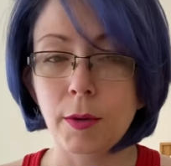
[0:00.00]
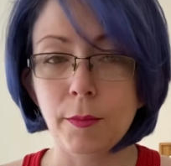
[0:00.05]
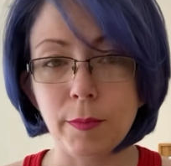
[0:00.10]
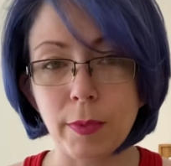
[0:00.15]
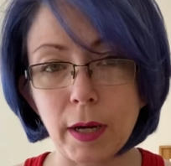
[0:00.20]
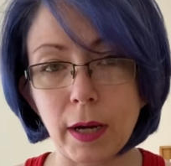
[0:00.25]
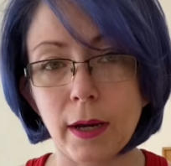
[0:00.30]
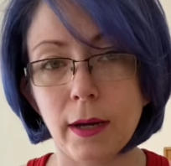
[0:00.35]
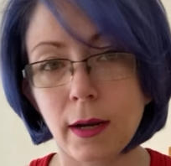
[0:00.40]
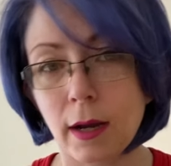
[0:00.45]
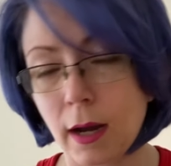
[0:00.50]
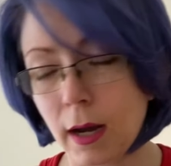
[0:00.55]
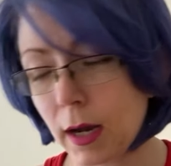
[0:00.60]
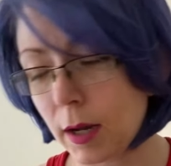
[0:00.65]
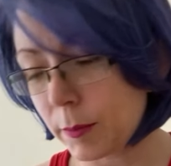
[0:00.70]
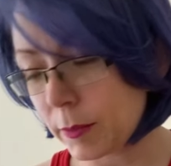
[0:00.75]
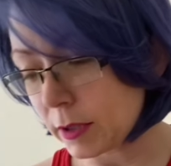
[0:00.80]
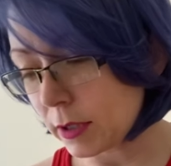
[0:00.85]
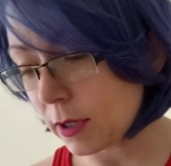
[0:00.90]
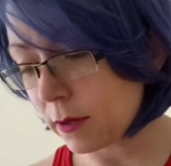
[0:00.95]
but
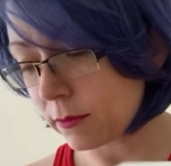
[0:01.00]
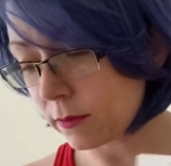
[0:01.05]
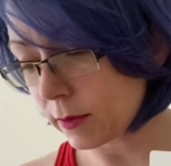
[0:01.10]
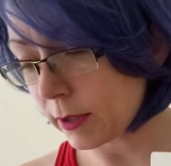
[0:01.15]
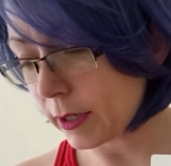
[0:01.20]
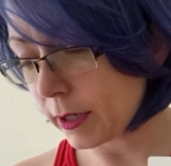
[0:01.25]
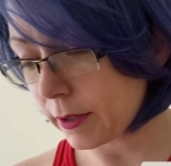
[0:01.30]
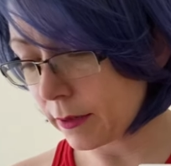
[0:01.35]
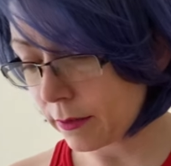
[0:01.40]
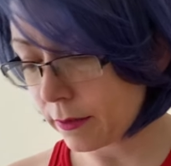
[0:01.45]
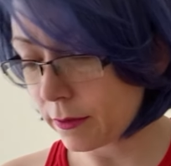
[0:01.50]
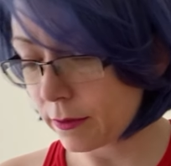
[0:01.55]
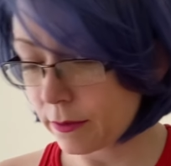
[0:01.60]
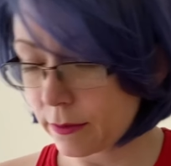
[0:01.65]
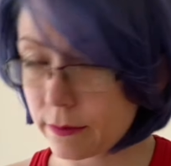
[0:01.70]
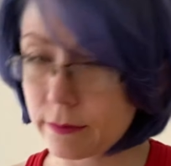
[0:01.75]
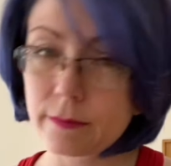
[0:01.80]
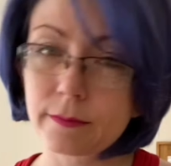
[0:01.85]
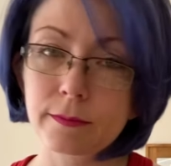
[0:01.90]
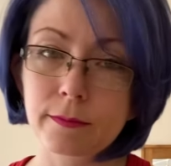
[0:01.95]
I'm in love
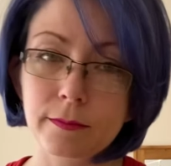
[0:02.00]
with